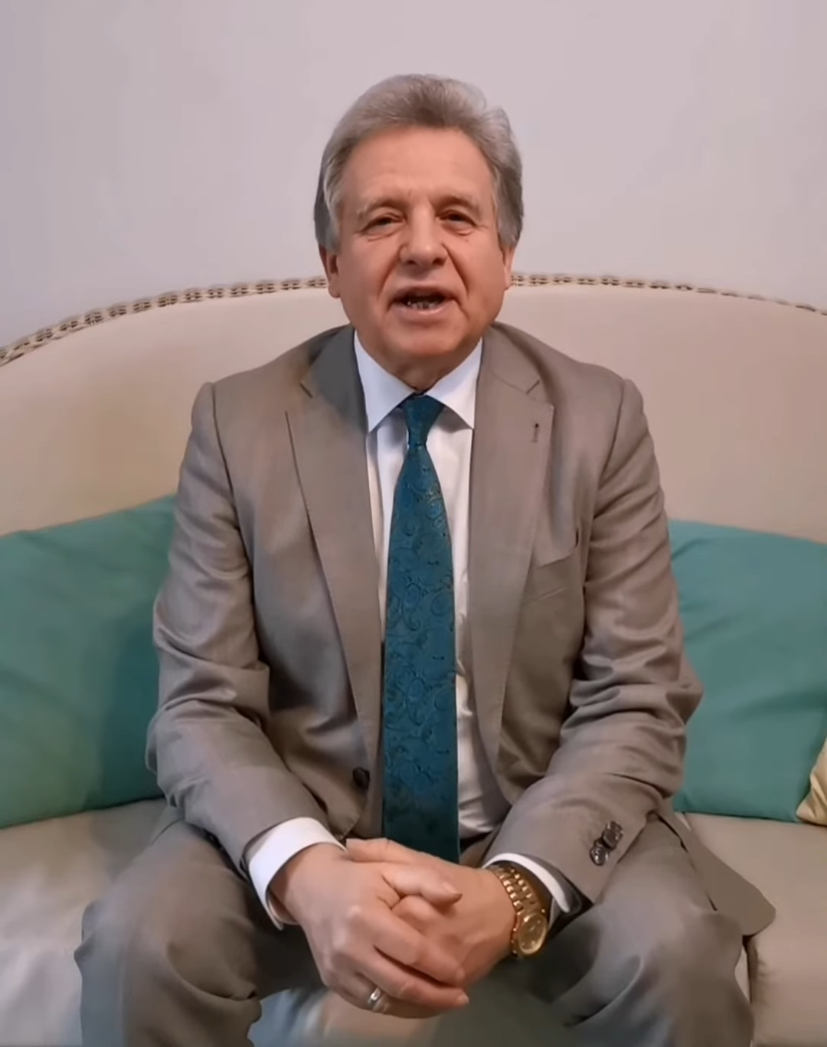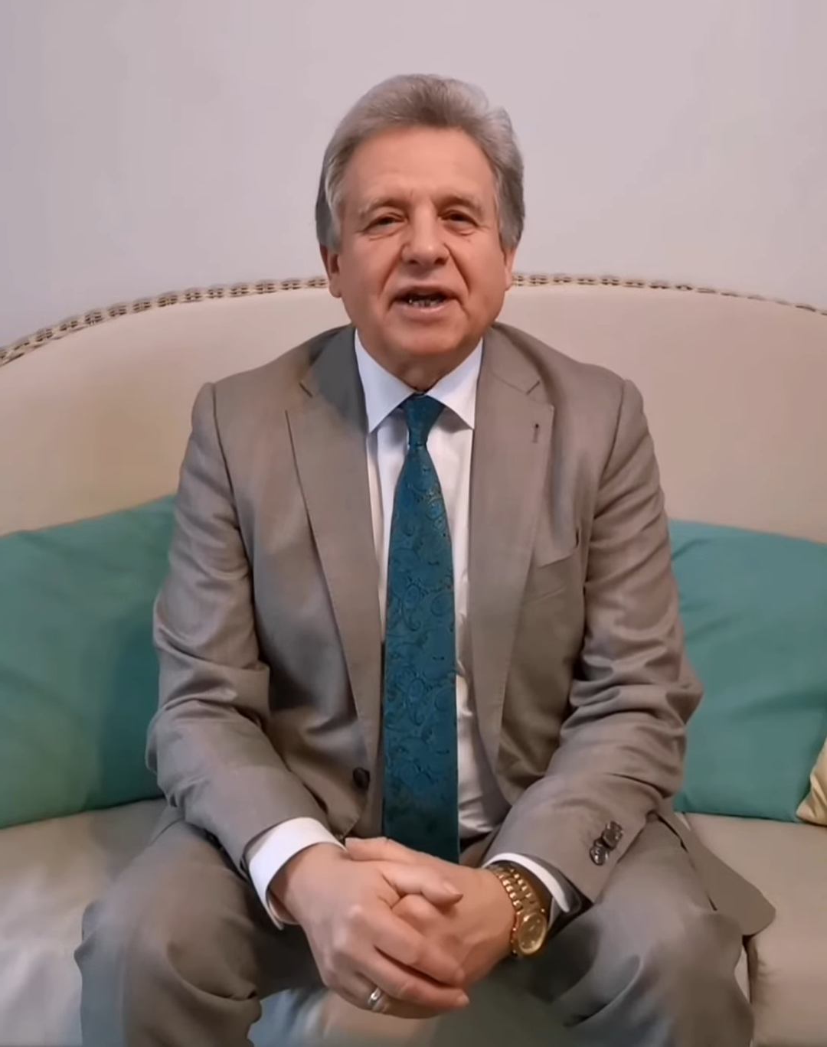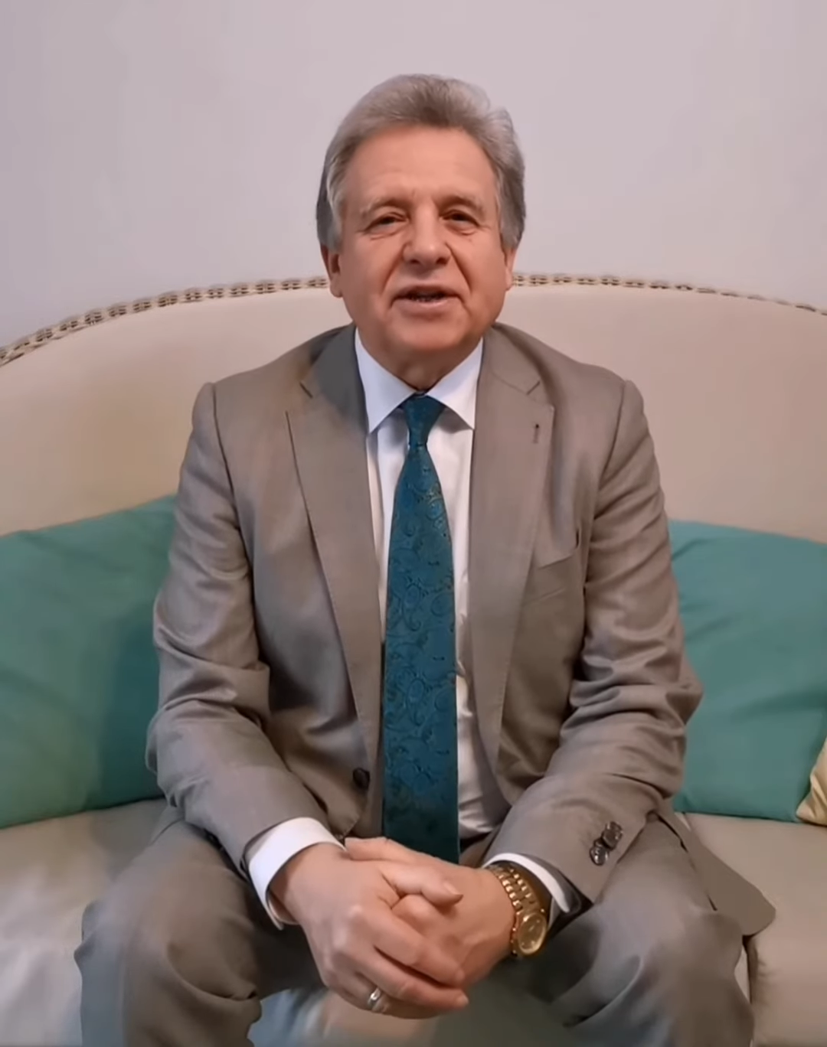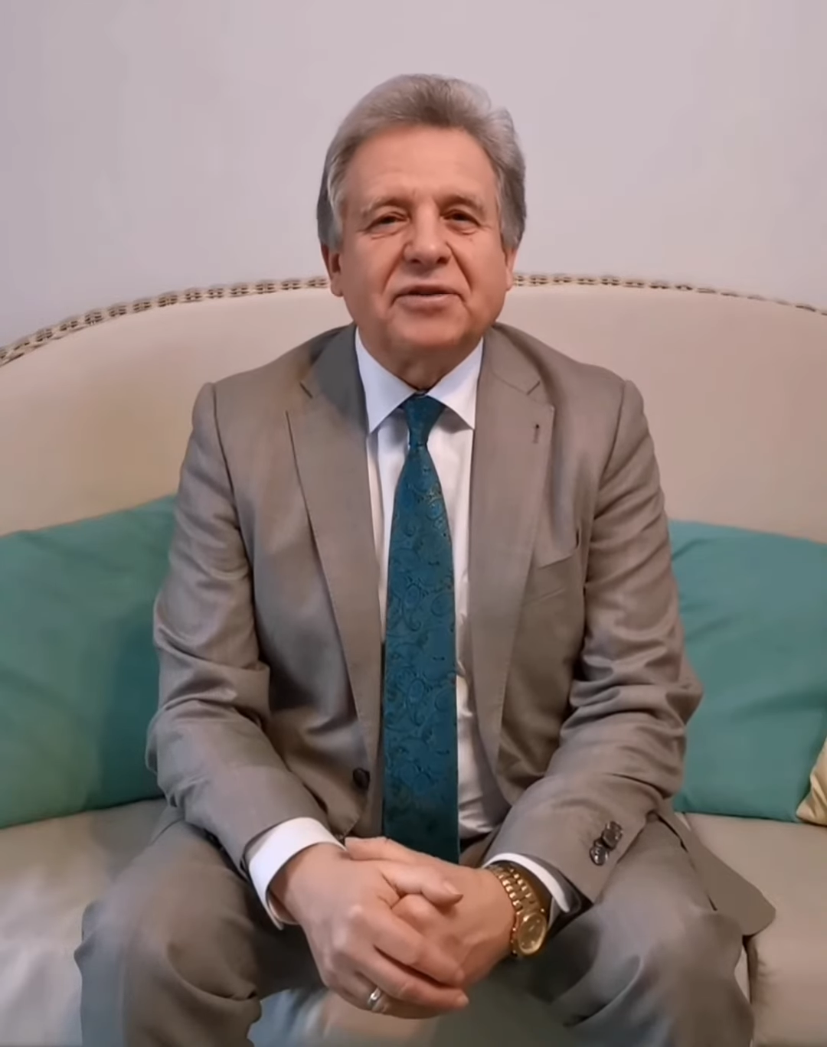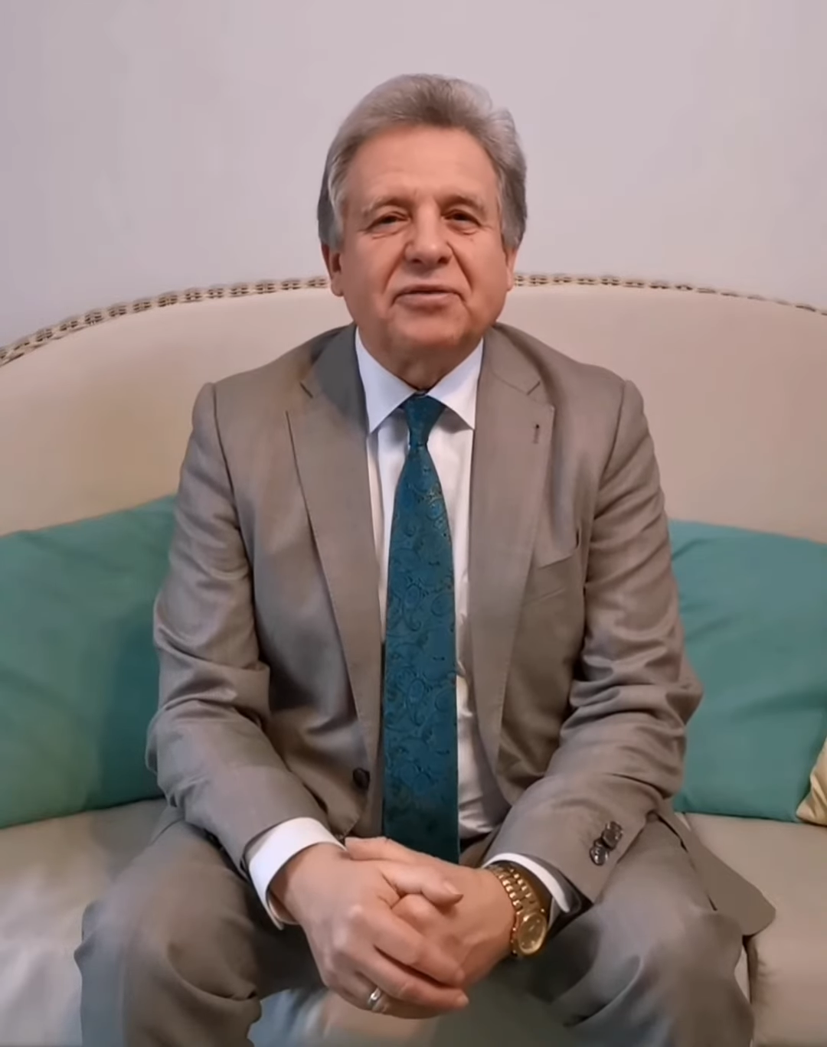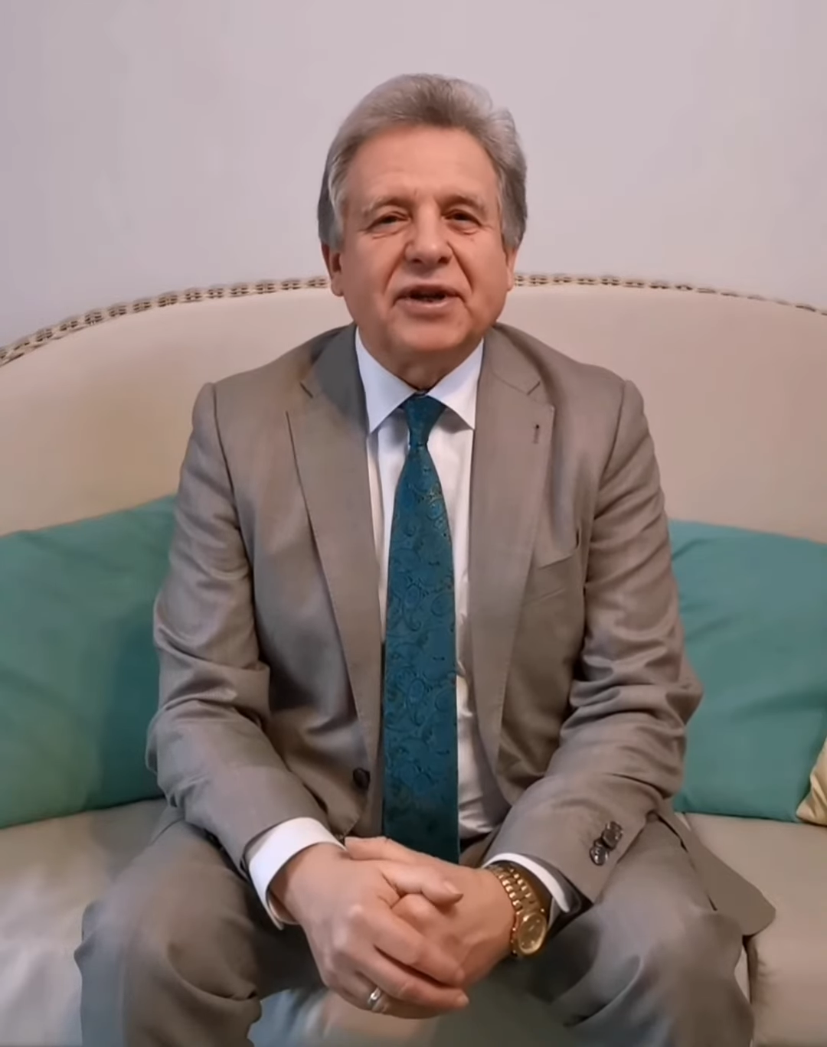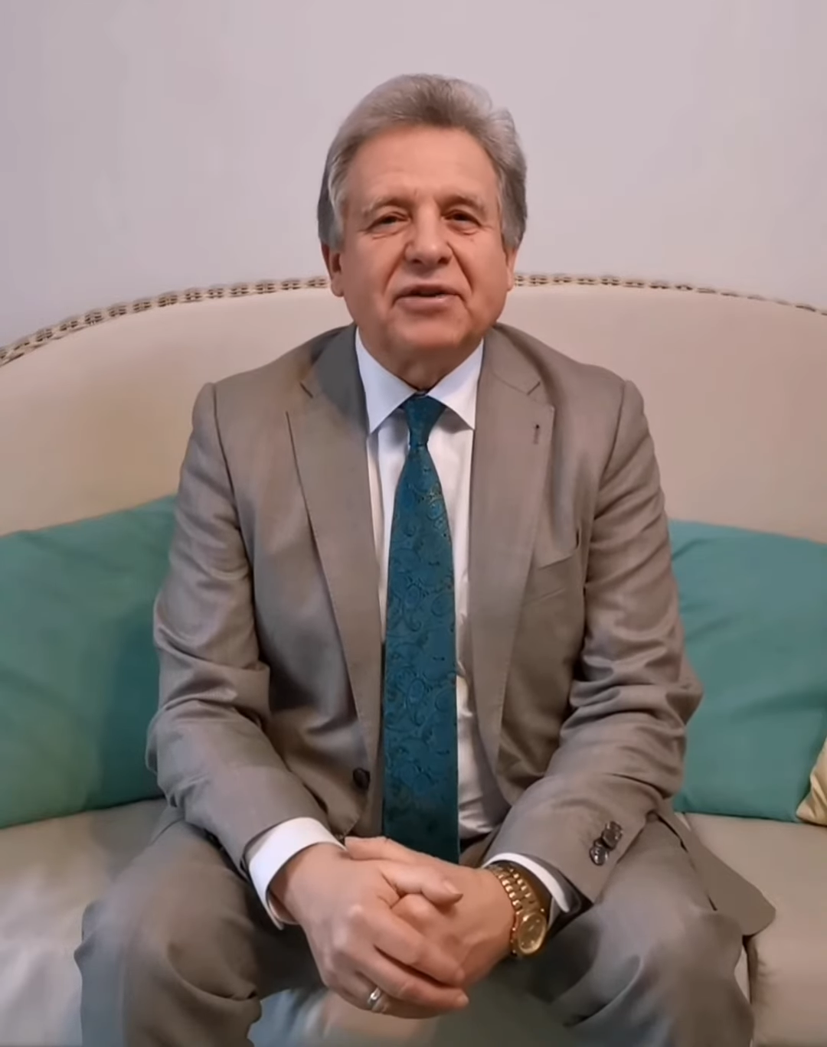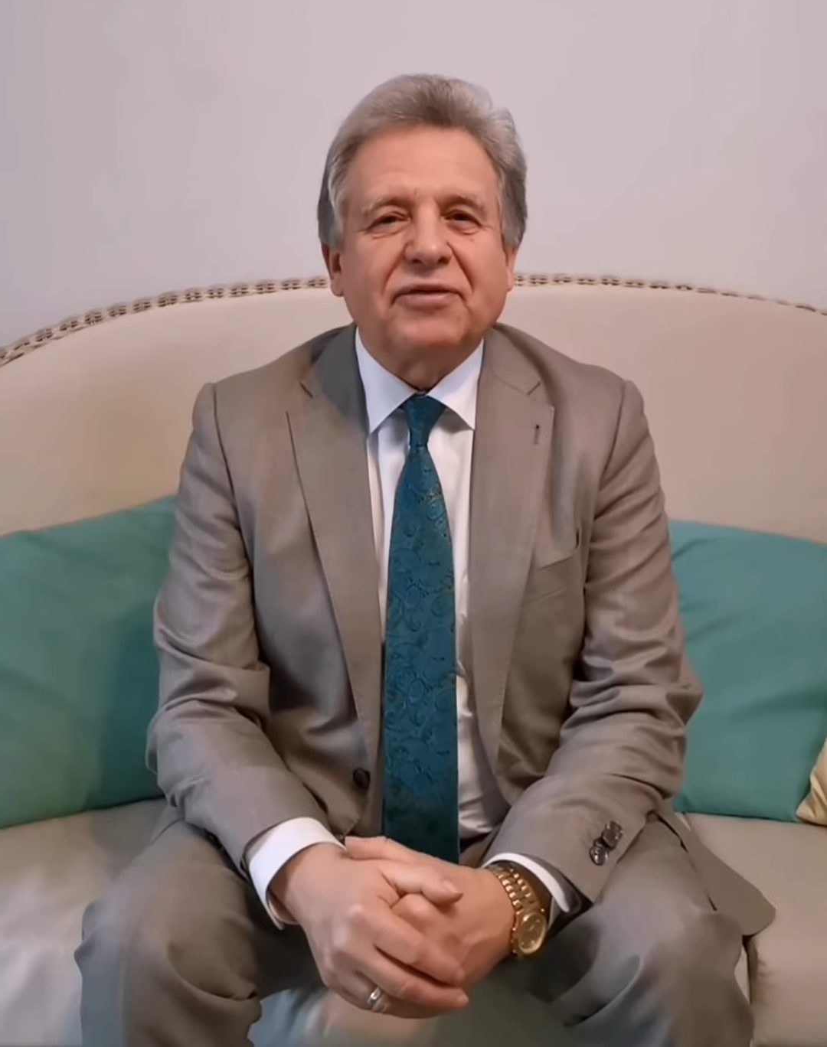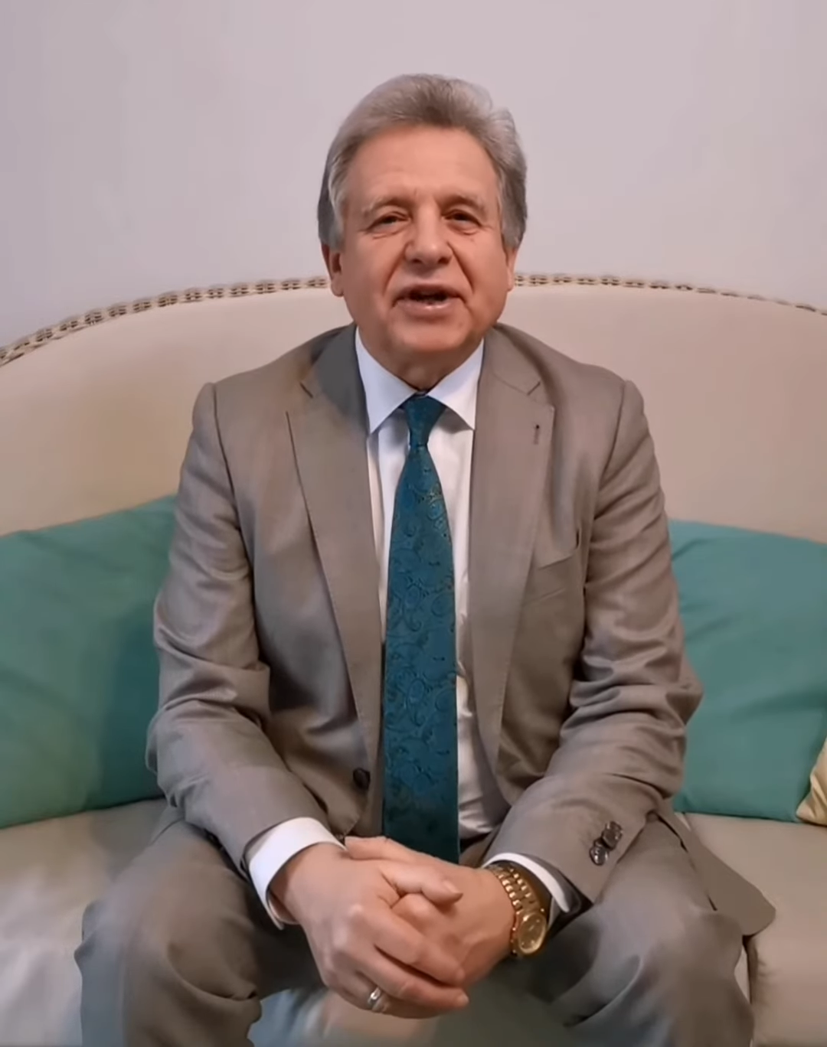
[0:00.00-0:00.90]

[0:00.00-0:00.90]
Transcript: And we are